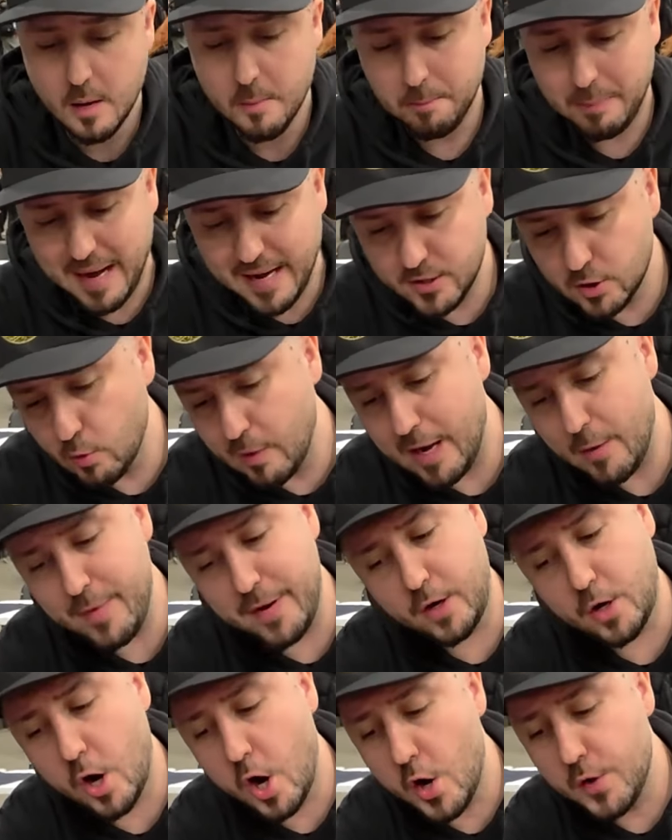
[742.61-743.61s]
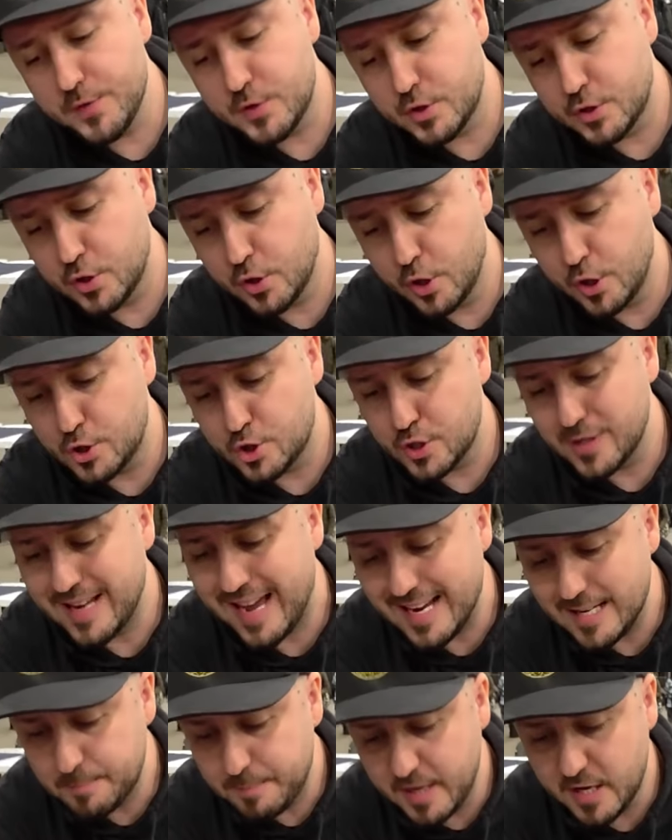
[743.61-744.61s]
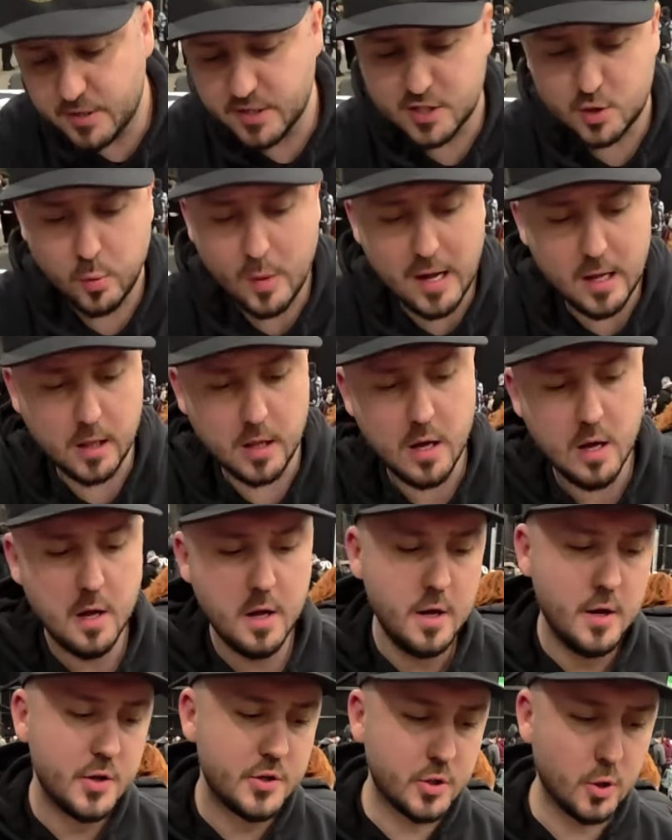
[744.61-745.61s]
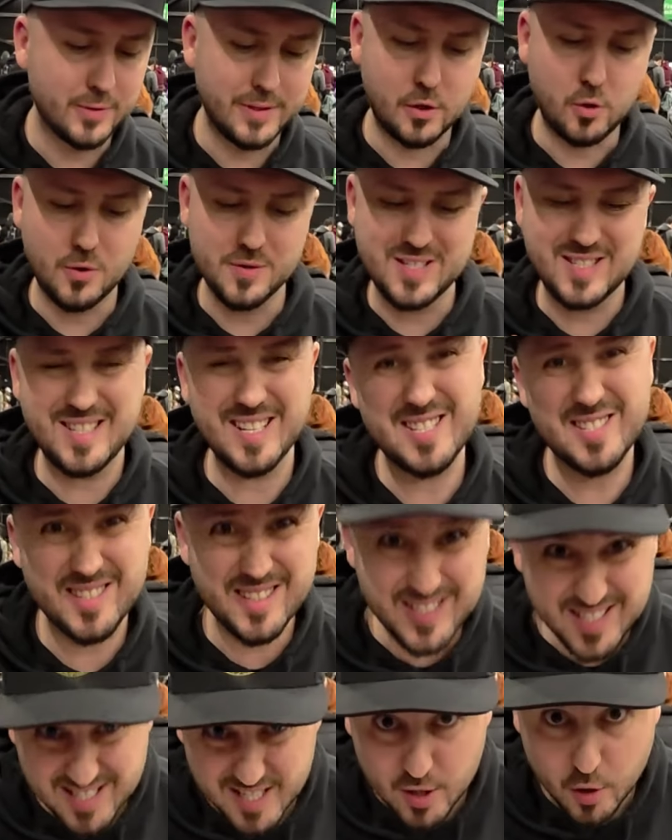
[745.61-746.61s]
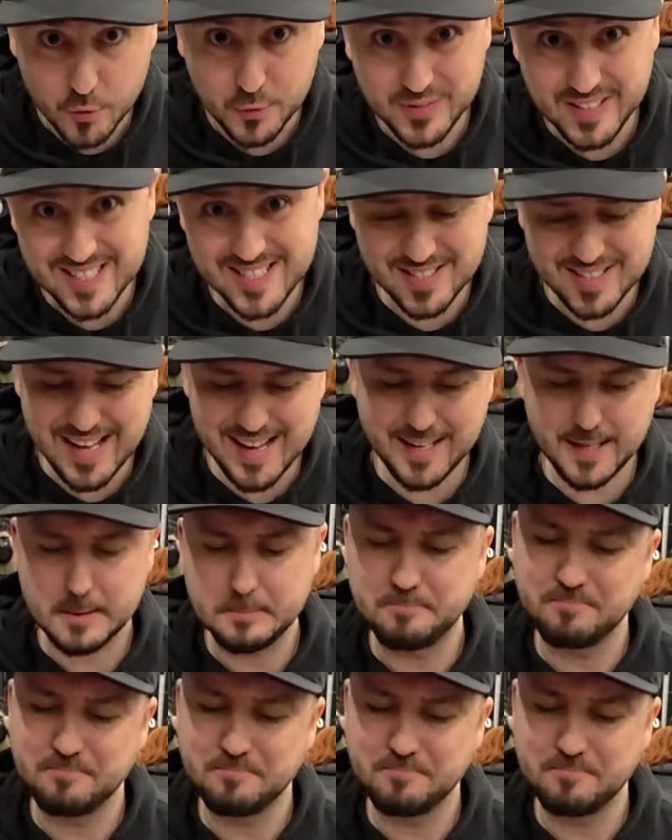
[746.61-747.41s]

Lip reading: By the way, we can't search Ninebeard as well. So the consistency of this deck,